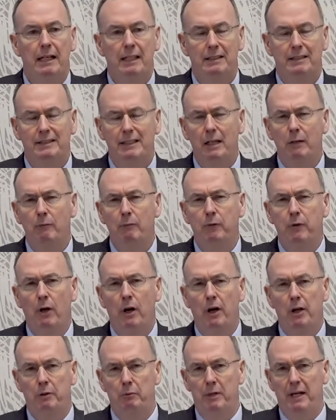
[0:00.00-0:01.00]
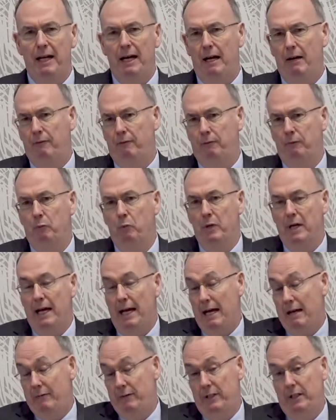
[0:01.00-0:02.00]
In South Florida, we have
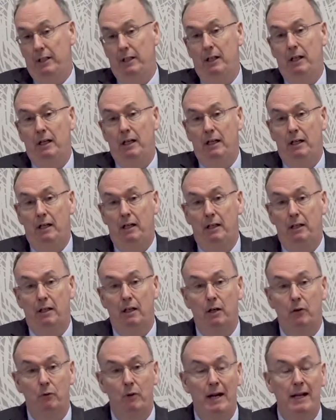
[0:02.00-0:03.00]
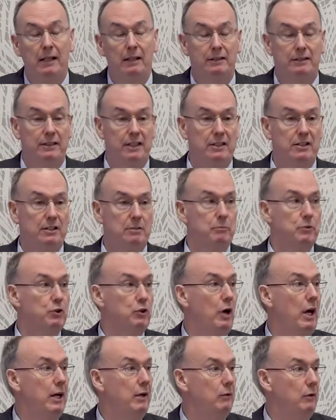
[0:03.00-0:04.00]
a rail system,
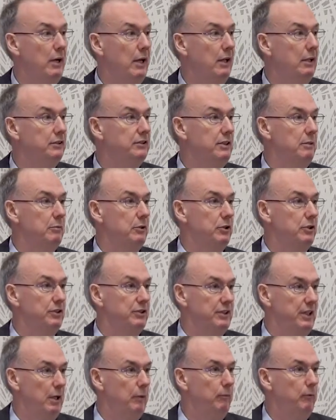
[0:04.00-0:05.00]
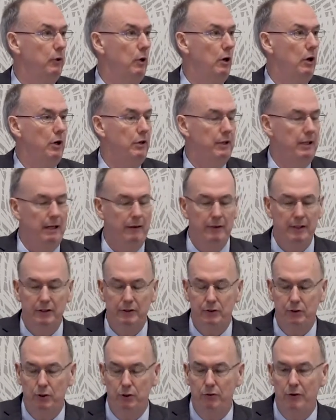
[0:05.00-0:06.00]
Tri-Rail, similar to South Florida, having
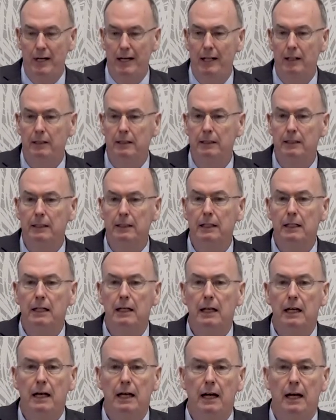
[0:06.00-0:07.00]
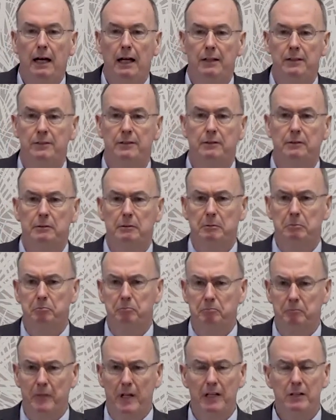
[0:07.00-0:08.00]
Sunrail. And
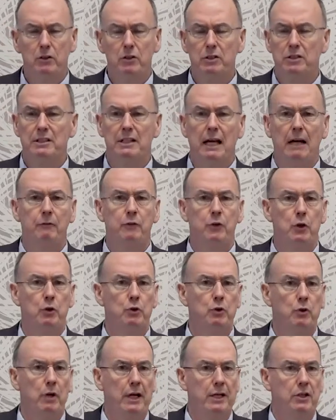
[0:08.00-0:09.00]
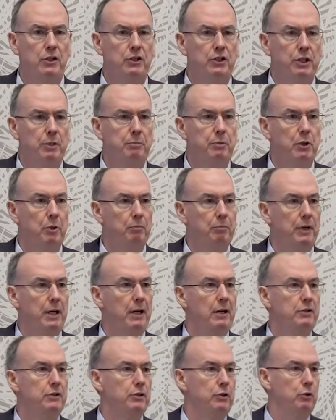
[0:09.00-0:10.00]
it doesn't have huge ridership
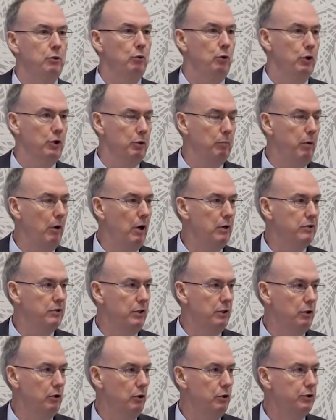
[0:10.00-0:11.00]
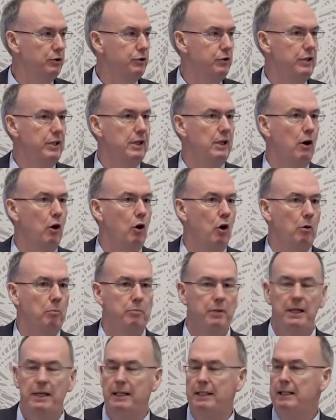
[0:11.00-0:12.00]
compared to other parts of the country or
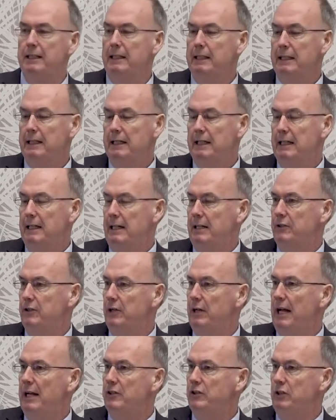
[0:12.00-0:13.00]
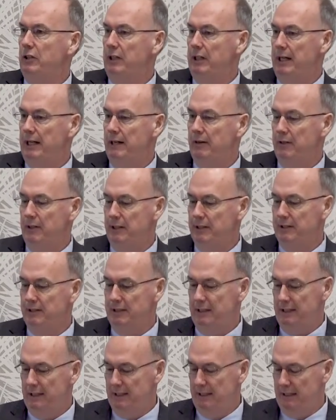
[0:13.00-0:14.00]
big international
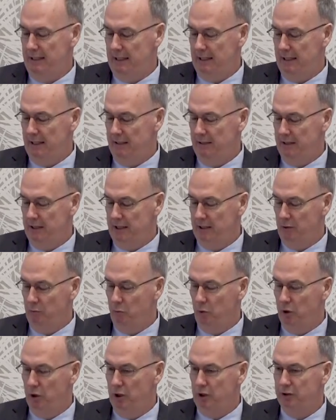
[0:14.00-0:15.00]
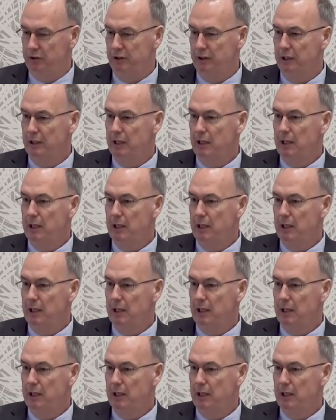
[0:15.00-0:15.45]
areas in the world.